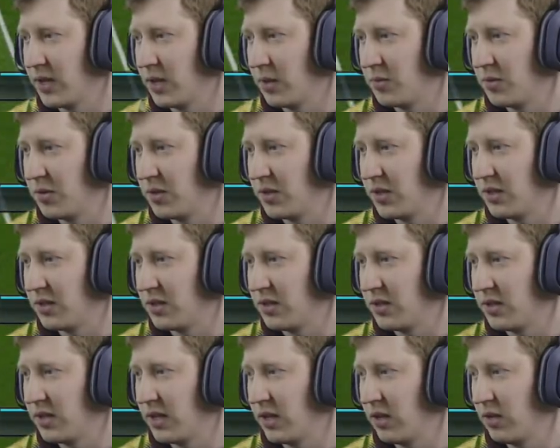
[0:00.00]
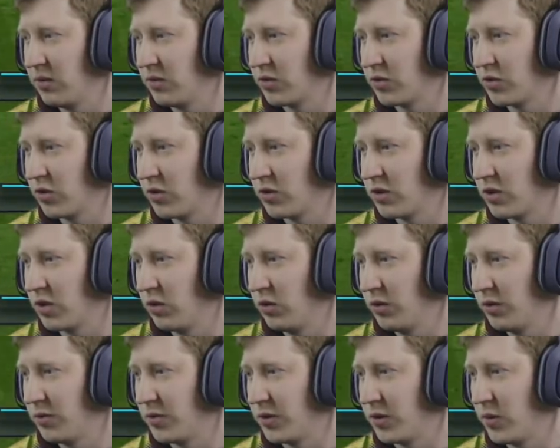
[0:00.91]
Abdou gets it down. Trotter,
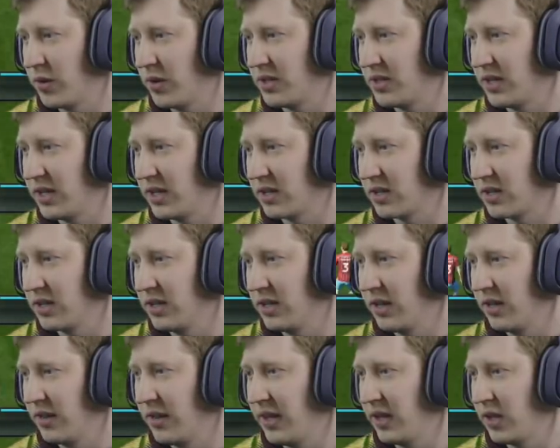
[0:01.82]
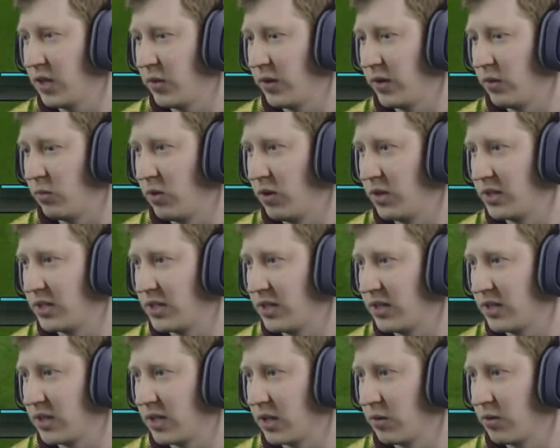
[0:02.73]
I'll look for Kwesi actually, and then go out wide
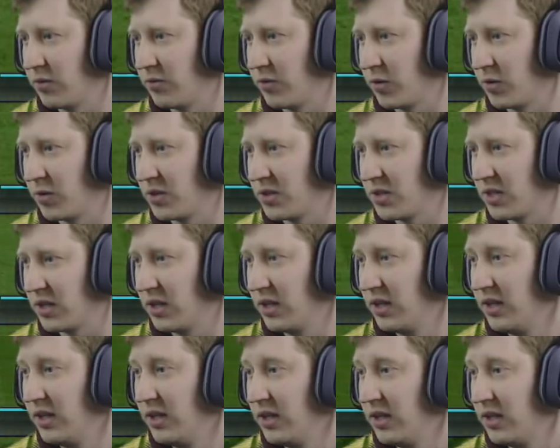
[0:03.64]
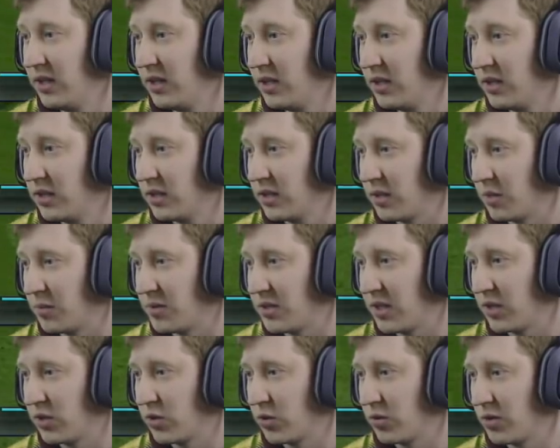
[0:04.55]
here to Harry Forrester.
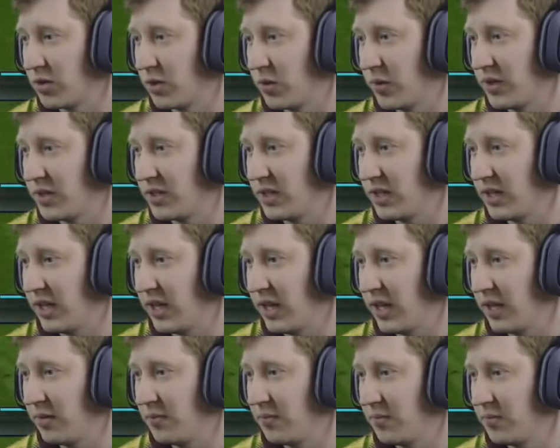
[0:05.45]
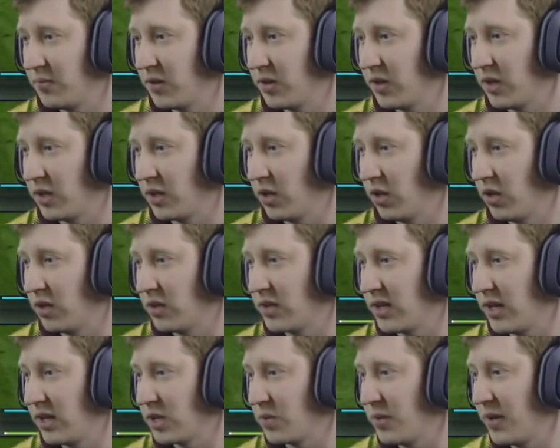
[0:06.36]
Comes central to Kwesi again. And Lyle
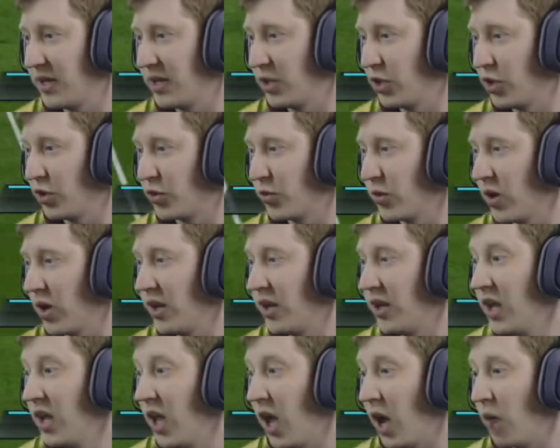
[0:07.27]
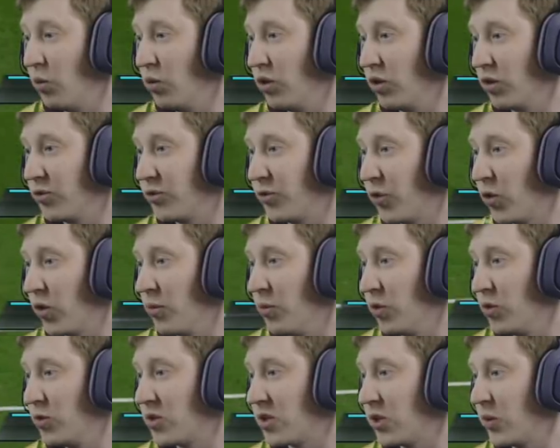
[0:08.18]
Taylor's made a good run, and we'll look for
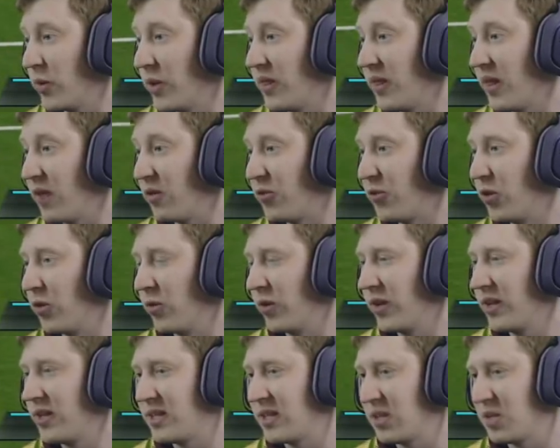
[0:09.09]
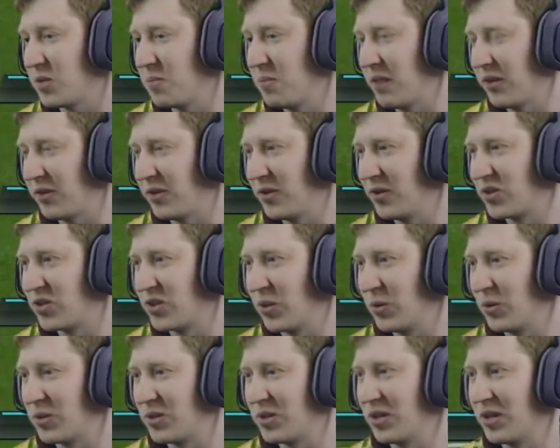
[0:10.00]
him. Who's going to win that foot race? It's Matthew
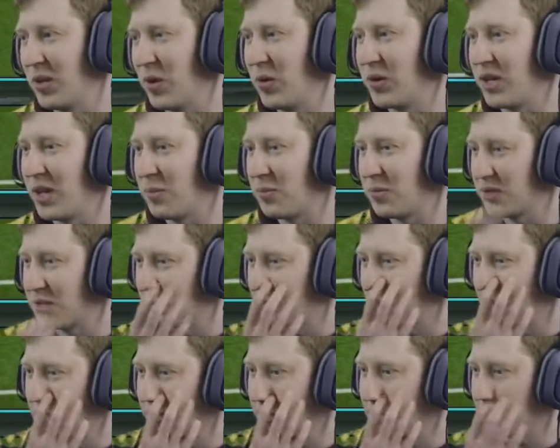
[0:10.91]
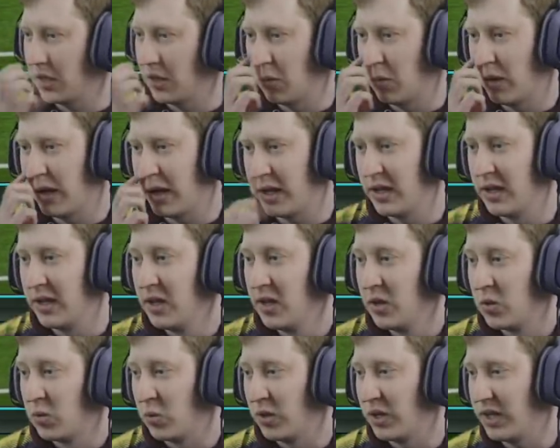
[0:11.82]
Gilks, the goalkeeper, to punch it away.
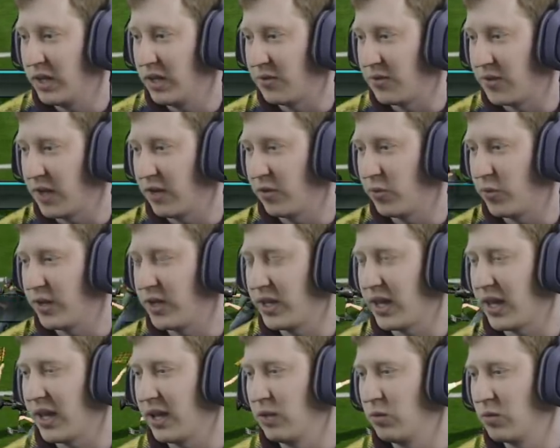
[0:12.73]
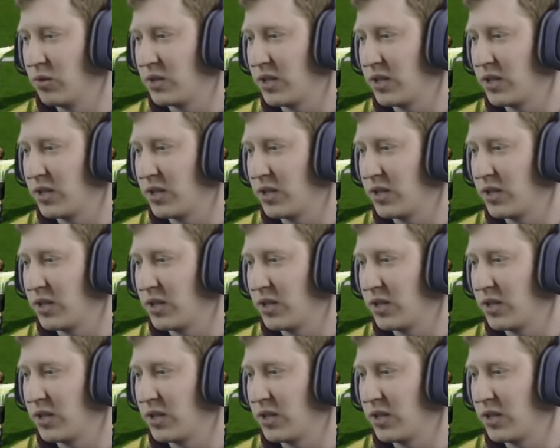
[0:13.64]
We'll leave that if we can.